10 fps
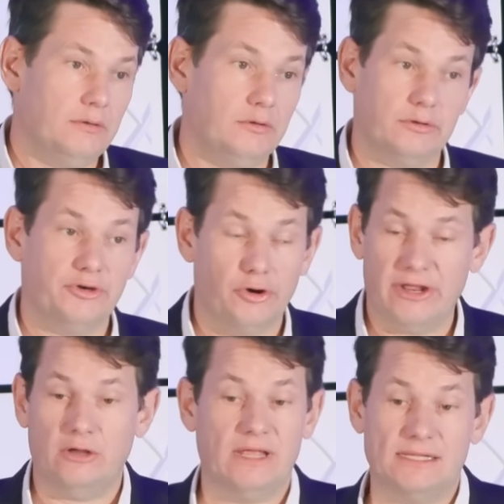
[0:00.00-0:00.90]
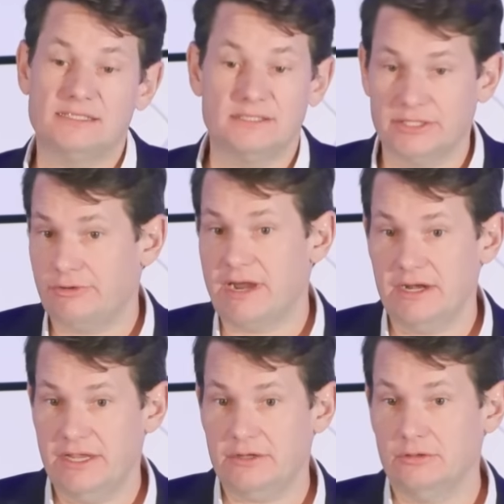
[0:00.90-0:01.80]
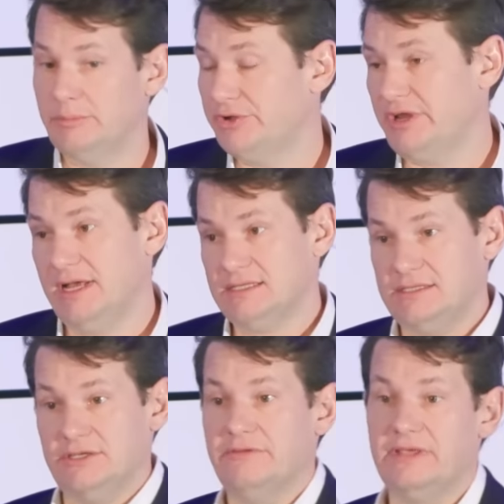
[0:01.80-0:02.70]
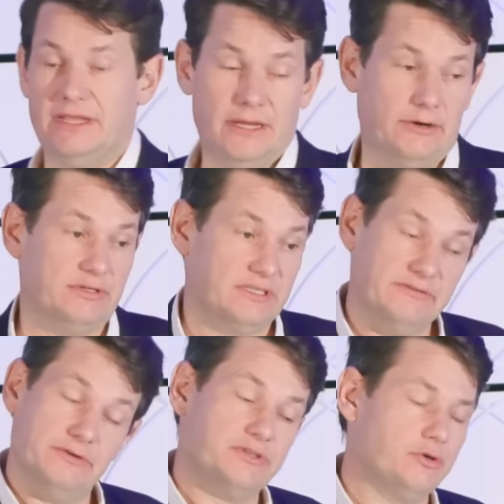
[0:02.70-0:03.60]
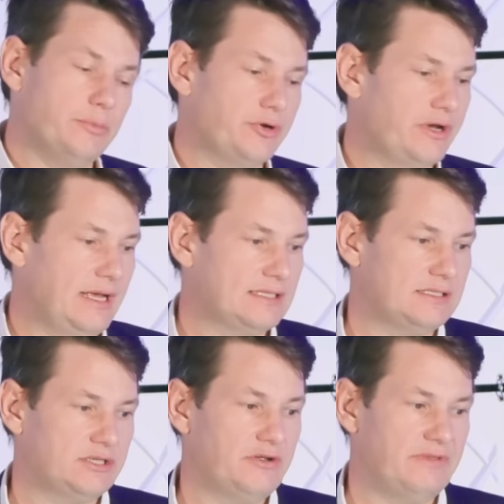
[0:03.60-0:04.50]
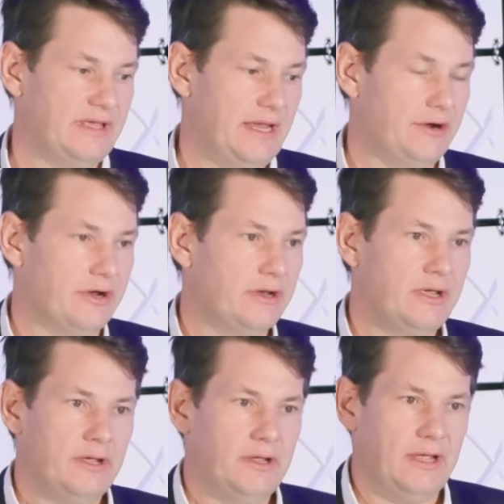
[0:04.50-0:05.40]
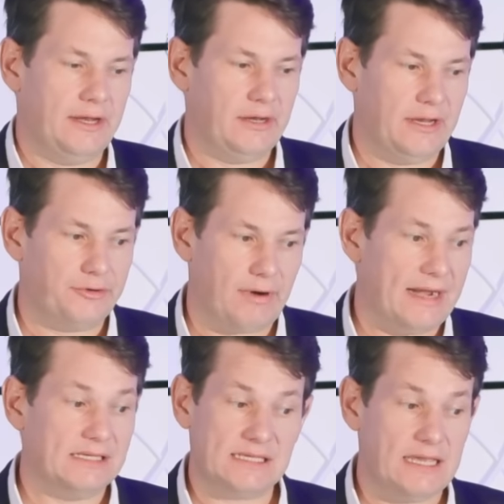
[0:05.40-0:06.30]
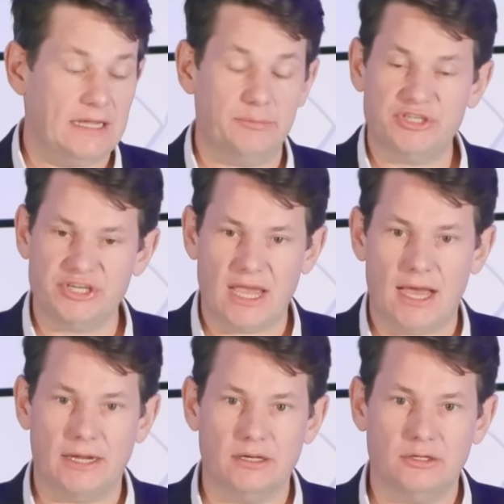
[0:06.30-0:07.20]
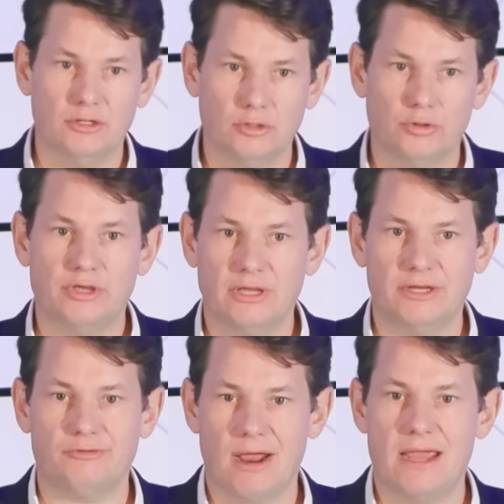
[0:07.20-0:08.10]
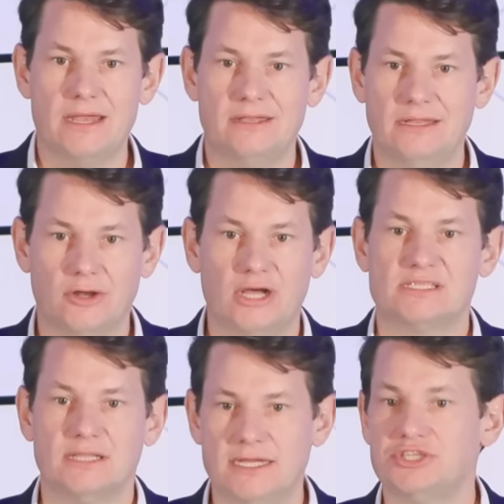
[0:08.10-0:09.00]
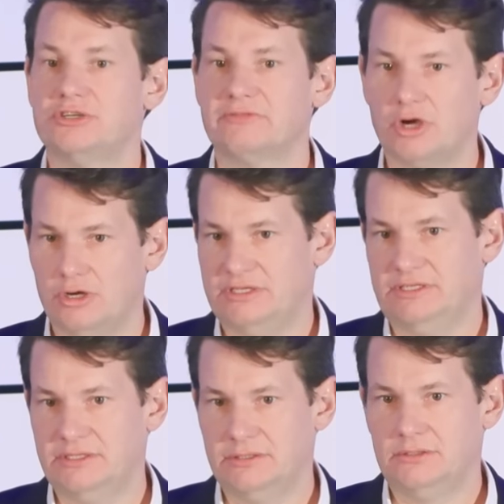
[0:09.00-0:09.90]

Look, not all ounces are created equal. A million ounces over here is different to a million ounces over there, and and, and grade is king, but you can't look at grade in isolation of cost.